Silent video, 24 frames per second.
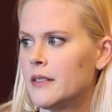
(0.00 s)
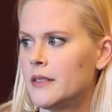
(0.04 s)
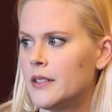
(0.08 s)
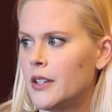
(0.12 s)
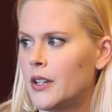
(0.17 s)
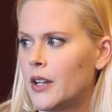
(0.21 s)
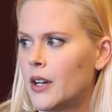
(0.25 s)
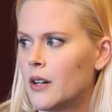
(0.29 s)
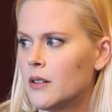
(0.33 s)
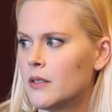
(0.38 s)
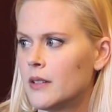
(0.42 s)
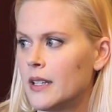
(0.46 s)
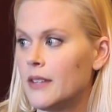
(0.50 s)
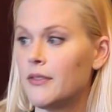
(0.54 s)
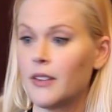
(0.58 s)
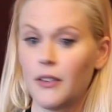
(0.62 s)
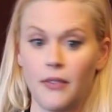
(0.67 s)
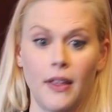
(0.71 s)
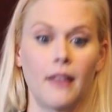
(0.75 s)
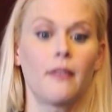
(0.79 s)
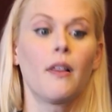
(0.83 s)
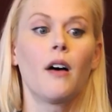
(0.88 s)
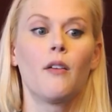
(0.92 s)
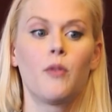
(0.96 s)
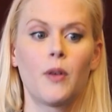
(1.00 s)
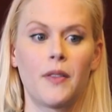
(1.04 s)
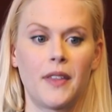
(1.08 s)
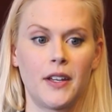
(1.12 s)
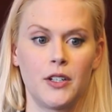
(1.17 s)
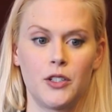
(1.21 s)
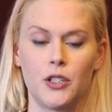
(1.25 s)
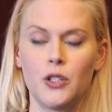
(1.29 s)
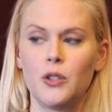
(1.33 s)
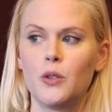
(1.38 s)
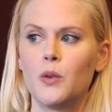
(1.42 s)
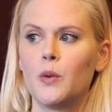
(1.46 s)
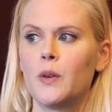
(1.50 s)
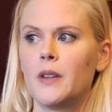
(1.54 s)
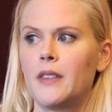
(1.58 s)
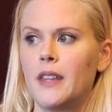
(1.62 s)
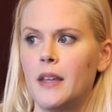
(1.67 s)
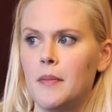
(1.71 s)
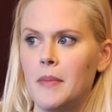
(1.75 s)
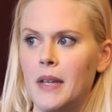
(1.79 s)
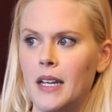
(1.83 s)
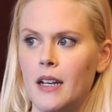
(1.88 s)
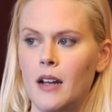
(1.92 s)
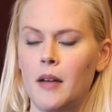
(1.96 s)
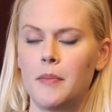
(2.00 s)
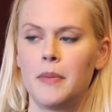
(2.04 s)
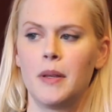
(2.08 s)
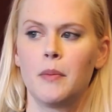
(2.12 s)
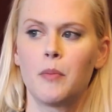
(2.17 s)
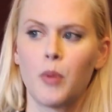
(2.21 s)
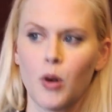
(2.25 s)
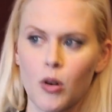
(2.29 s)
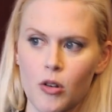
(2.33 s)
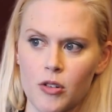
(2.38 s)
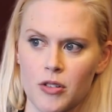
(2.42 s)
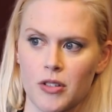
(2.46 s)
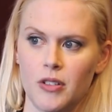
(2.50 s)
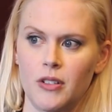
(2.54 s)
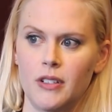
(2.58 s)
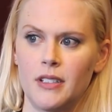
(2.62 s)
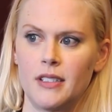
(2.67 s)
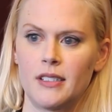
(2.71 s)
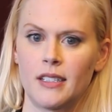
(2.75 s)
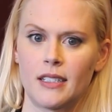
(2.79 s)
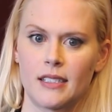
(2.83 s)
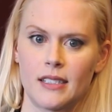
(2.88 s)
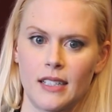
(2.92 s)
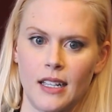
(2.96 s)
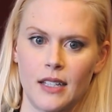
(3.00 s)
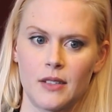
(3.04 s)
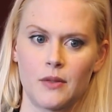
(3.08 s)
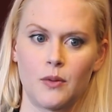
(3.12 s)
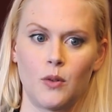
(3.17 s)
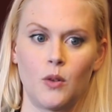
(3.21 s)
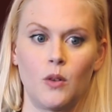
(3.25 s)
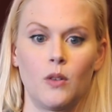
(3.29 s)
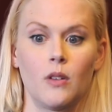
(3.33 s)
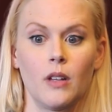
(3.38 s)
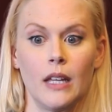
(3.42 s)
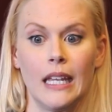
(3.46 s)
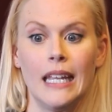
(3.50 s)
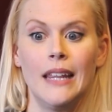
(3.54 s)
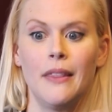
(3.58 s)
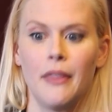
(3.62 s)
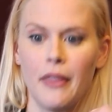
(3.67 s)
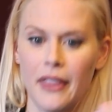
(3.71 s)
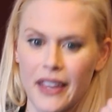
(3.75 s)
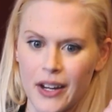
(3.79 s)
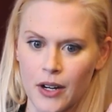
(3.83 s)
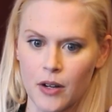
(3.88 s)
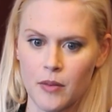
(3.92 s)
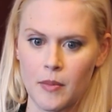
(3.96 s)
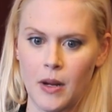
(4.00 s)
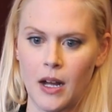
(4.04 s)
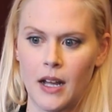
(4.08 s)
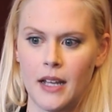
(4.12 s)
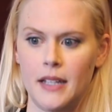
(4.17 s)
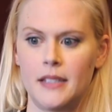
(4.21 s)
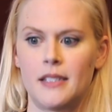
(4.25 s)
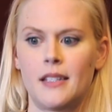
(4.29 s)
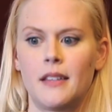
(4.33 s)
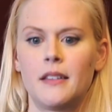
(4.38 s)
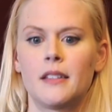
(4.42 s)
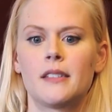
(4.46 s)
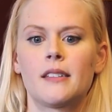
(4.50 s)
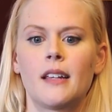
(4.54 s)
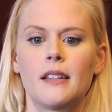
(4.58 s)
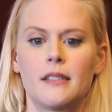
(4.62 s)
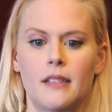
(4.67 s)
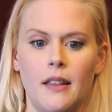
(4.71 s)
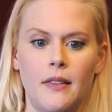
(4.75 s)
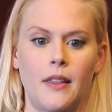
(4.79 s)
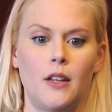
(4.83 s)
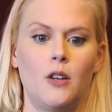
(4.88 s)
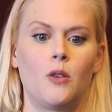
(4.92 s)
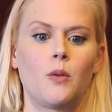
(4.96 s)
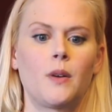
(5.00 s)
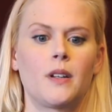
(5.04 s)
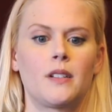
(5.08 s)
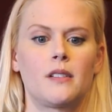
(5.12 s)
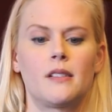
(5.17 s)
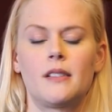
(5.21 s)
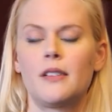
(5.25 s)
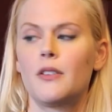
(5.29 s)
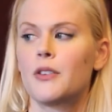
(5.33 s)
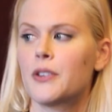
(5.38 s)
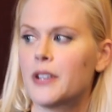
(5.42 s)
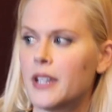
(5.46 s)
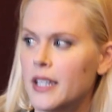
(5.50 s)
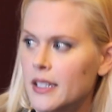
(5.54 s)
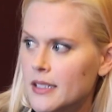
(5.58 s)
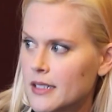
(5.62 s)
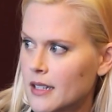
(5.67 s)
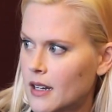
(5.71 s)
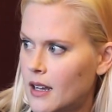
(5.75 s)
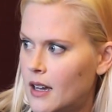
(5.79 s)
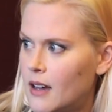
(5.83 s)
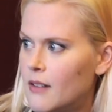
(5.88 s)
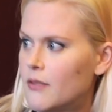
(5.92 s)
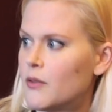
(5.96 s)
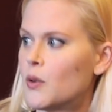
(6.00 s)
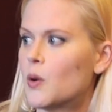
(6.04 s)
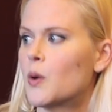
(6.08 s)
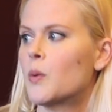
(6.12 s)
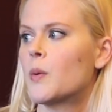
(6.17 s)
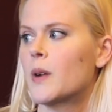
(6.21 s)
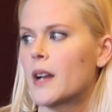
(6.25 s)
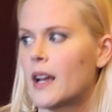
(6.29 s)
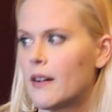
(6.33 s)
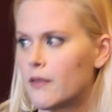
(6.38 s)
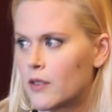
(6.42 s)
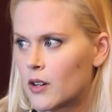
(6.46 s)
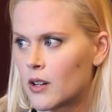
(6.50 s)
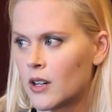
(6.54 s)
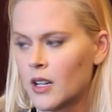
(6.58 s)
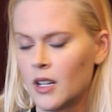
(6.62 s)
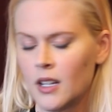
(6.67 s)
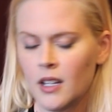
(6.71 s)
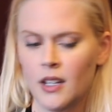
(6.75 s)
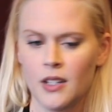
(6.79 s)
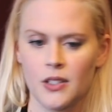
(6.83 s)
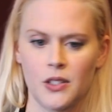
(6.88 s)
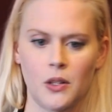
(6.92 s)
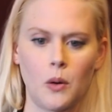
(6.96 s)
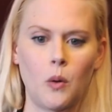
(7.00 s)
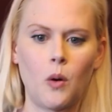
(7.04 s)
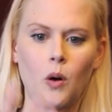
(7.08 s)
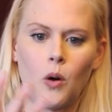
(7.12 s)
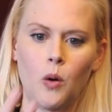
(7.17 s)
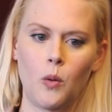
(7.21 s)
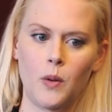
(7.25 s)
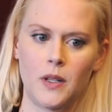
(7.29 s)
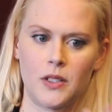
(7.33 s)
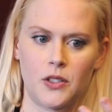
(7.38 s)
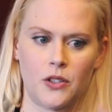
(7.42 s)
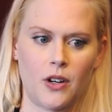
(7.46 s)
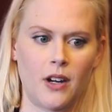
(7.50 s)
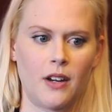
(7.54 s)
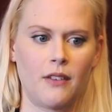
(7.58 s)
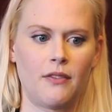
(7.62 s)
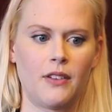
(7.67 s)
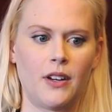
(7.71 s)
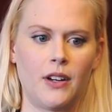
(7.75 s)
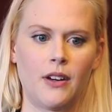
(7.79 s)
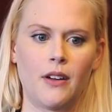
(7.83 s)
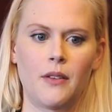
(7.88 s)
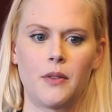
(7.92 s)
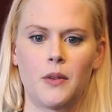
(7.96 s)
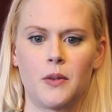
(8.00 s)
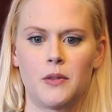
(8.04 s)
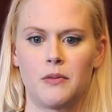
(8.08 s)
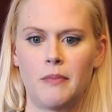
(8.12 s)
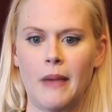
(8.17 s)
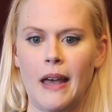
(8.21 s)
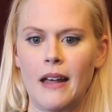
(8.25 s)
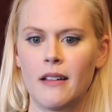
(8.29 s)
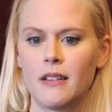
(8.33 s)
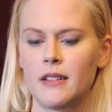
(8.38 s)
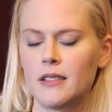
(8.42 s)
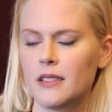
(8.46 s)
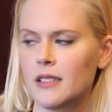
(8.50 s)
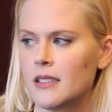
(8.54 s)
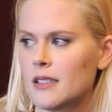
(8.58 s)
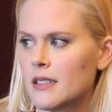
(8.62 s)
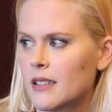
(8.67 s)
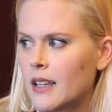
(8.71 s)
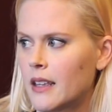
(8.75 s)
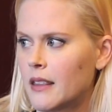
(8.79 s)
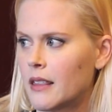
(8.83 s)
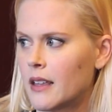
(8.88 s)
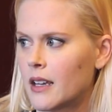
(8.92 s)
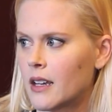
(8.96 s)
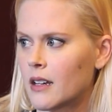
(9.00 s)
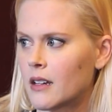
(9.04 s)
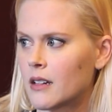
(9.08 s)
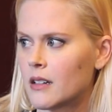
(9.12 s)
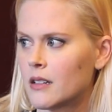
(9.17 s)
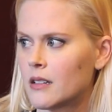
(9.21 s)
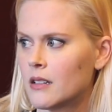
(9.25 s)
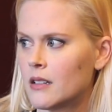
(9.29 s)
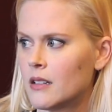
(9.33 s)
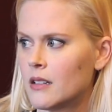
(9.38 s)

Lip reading: You know, even if they love what they do, they may not be personally successful in their minds in the sense that they don't get to see their kids enough or whatever. So always trying to figure out those balances, I think.